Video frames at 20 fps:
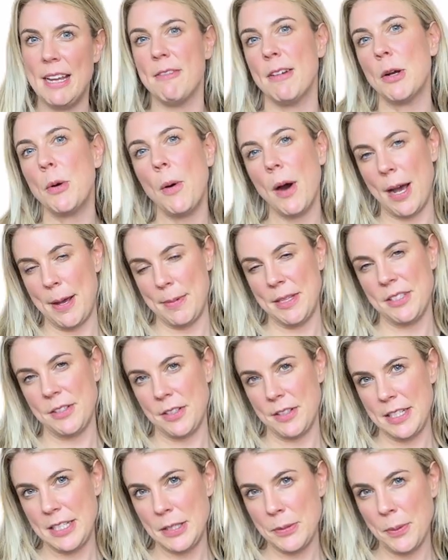requirements on
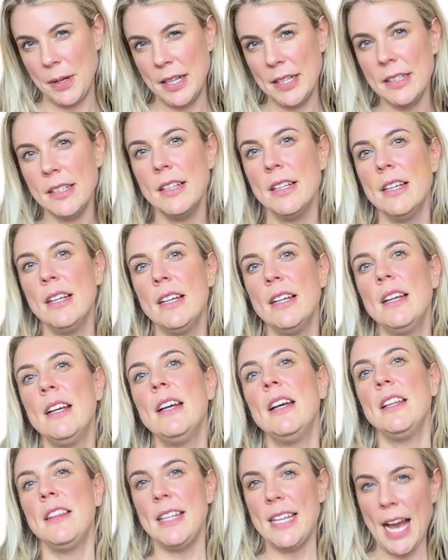this one.
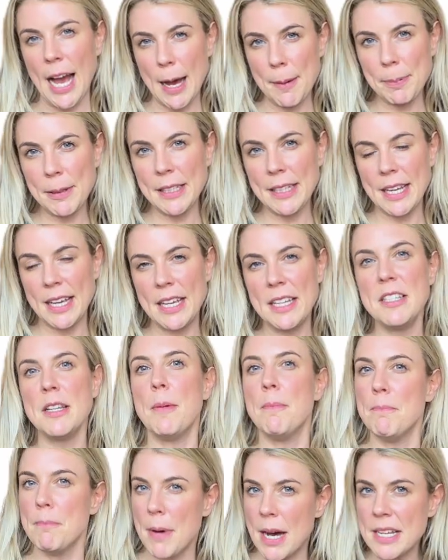The applicant
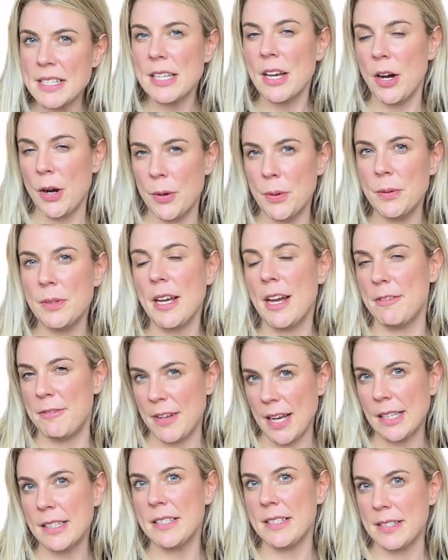must hold a
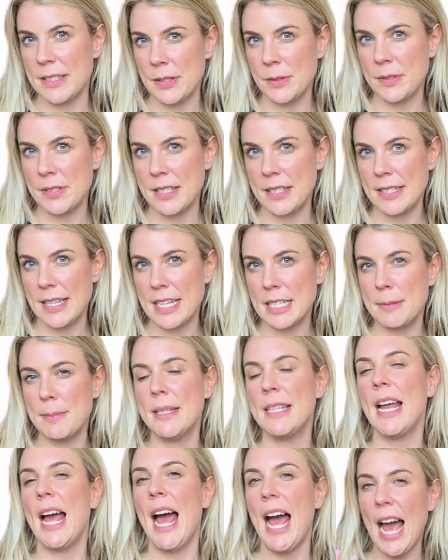valid skills
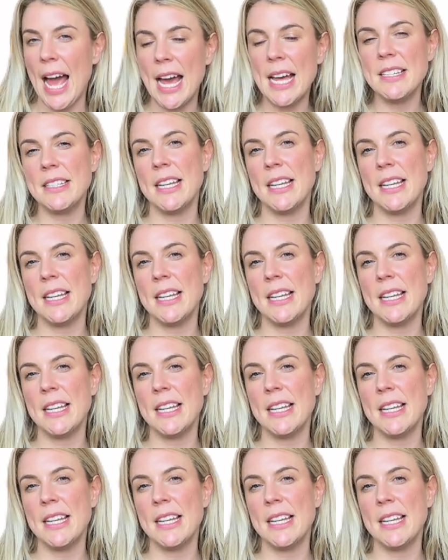assessment and